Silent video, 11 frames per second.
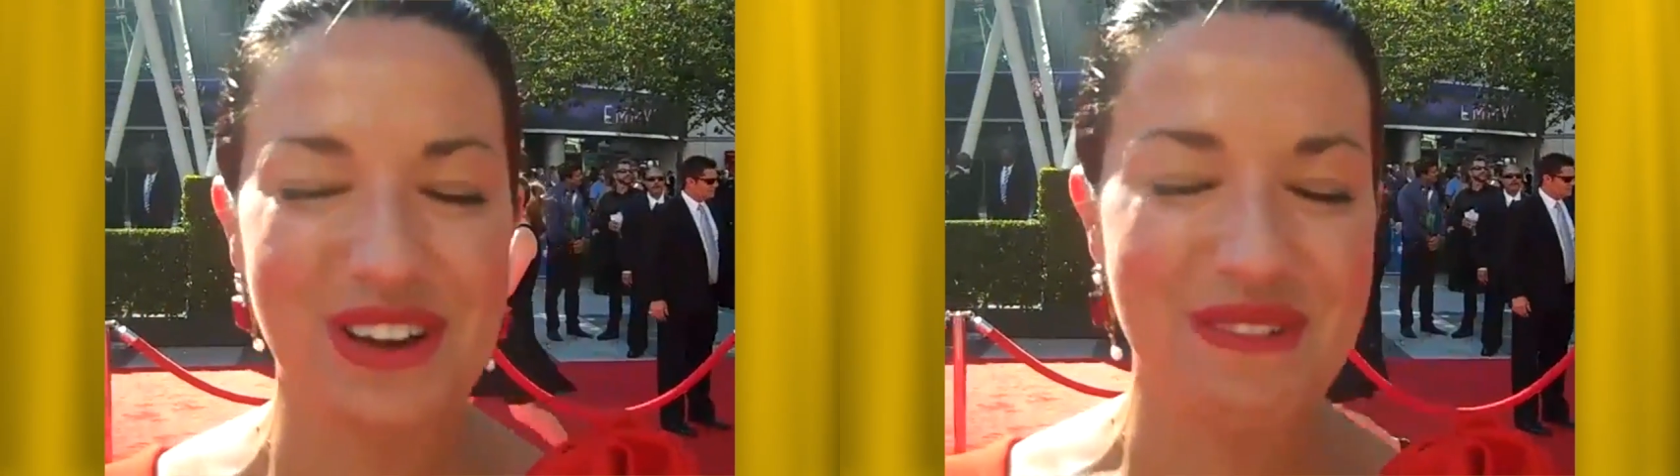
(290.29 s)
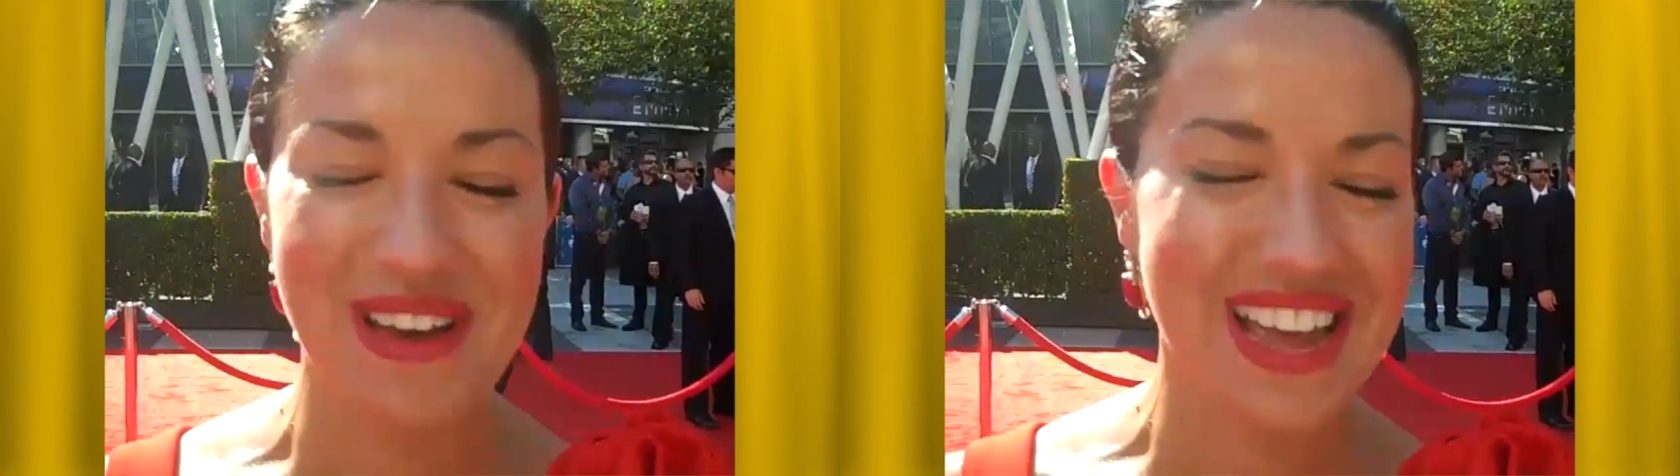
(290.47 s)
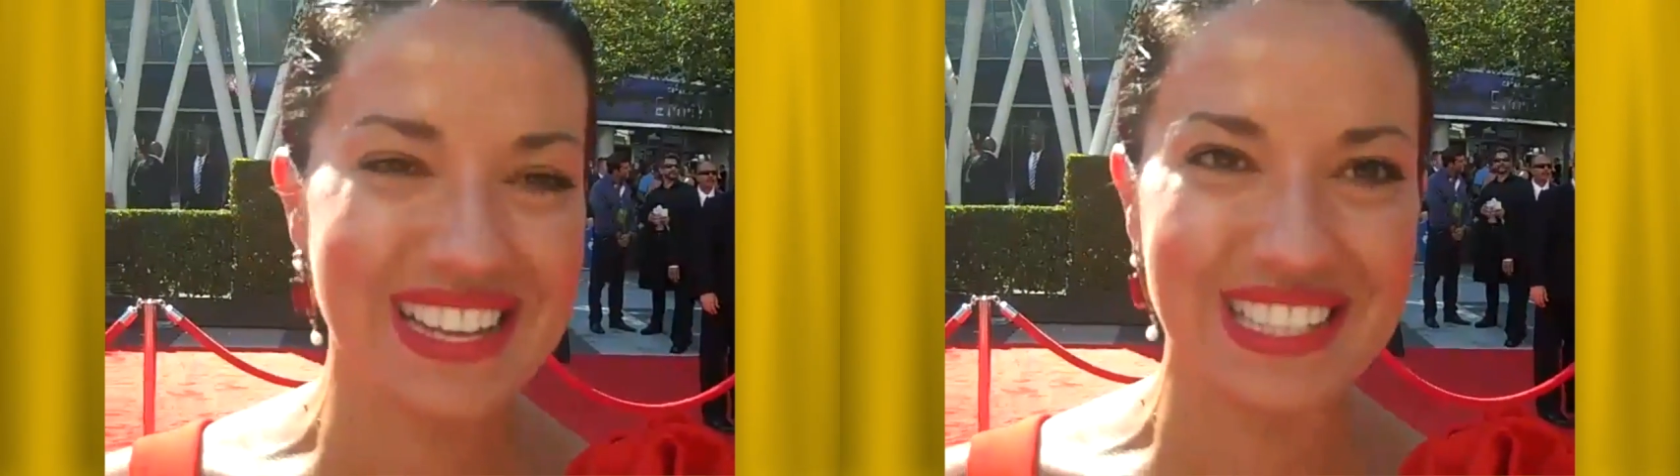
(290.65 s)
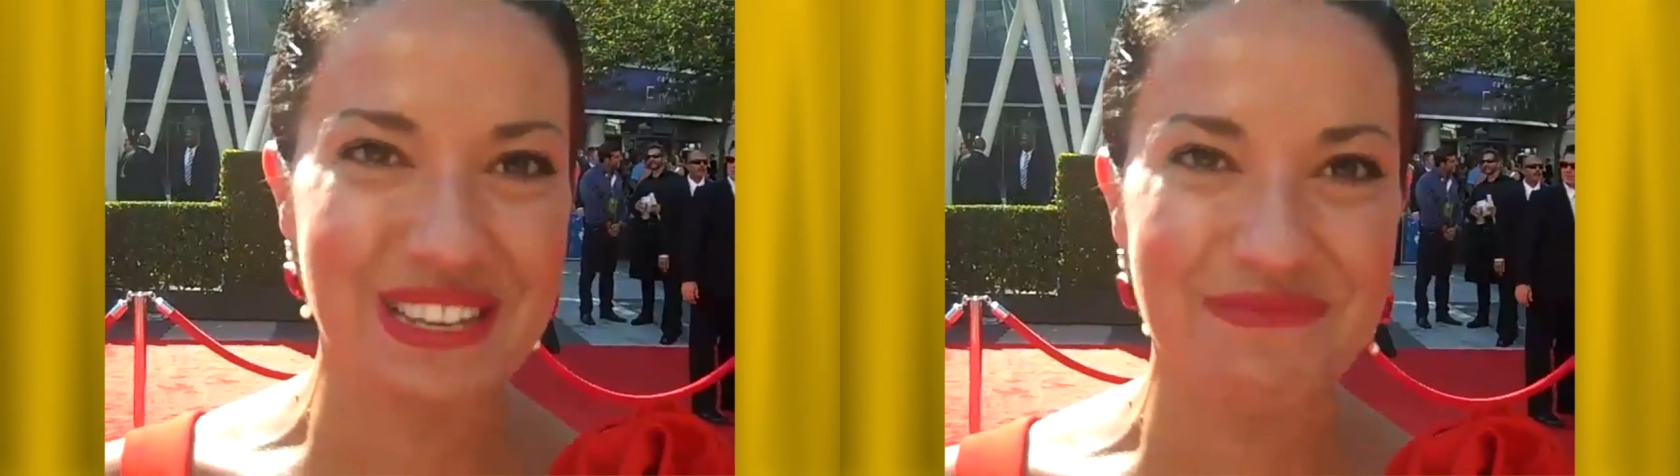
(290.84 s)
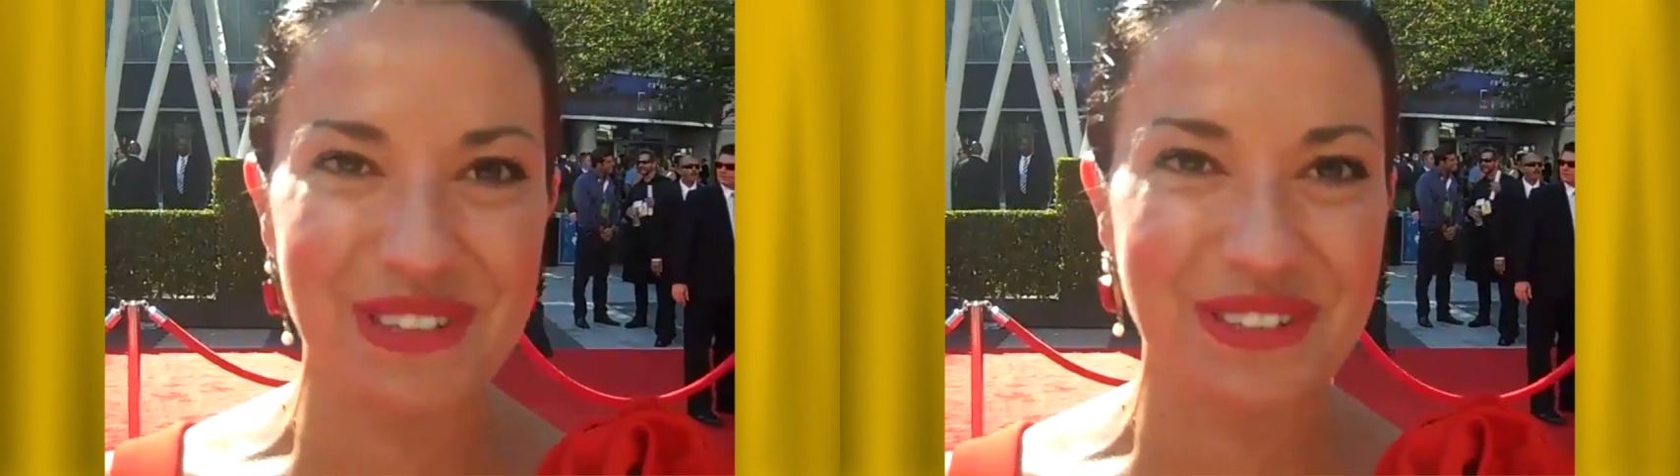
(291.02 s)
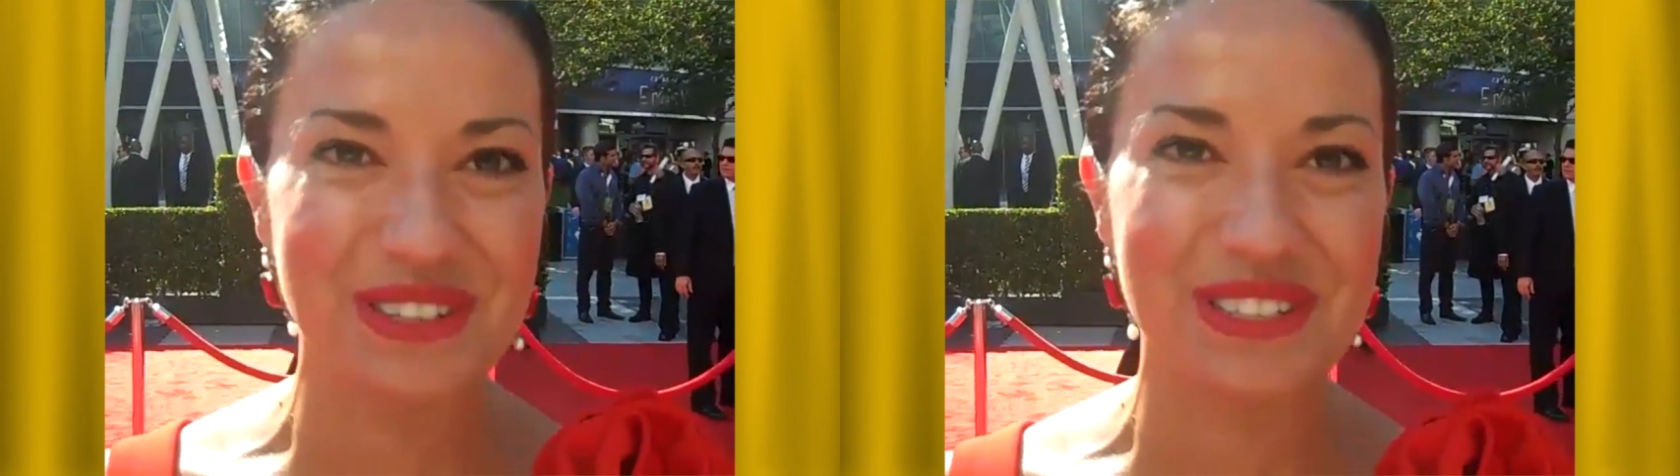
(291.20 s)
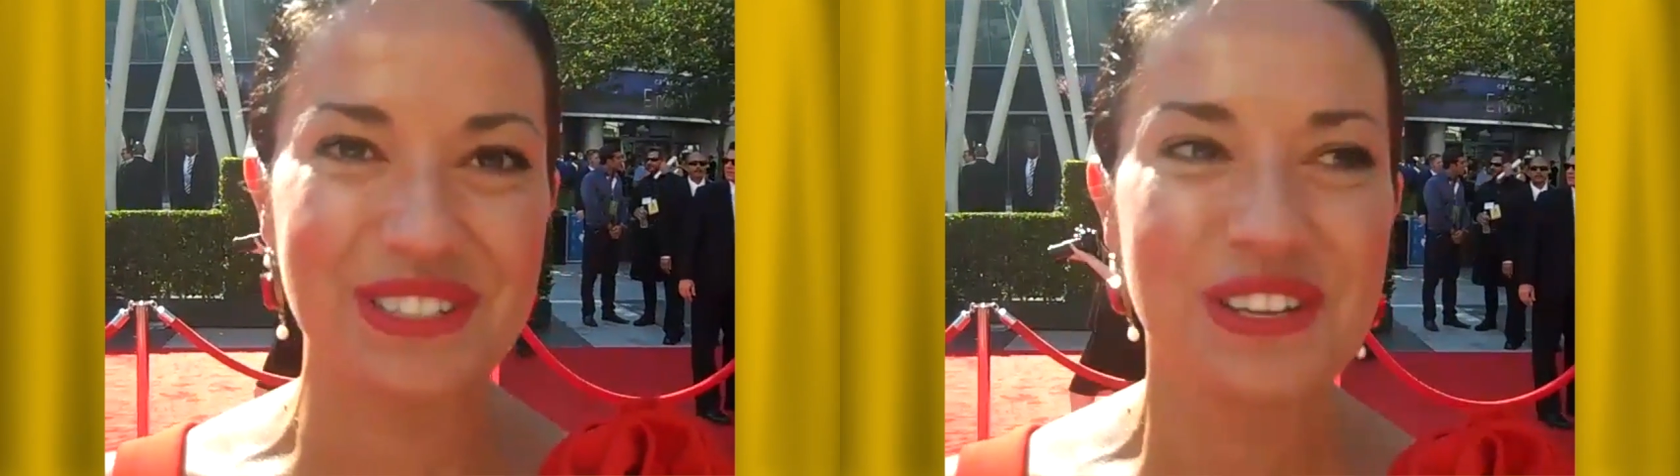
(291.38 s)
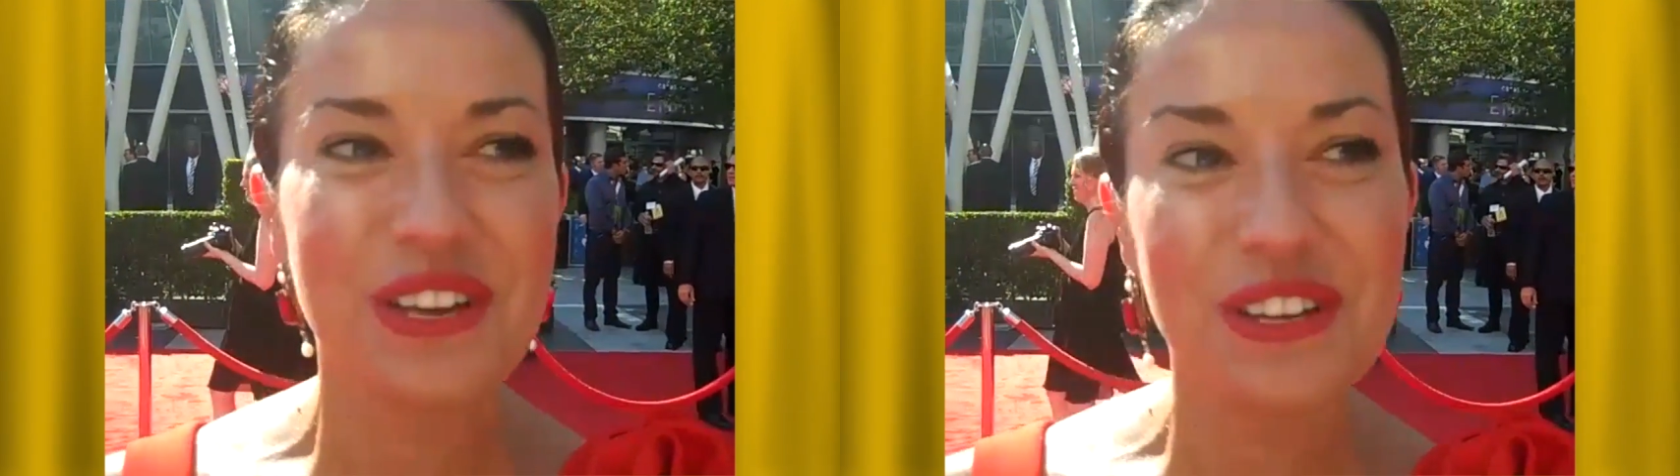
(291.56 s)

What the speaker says: amazing because,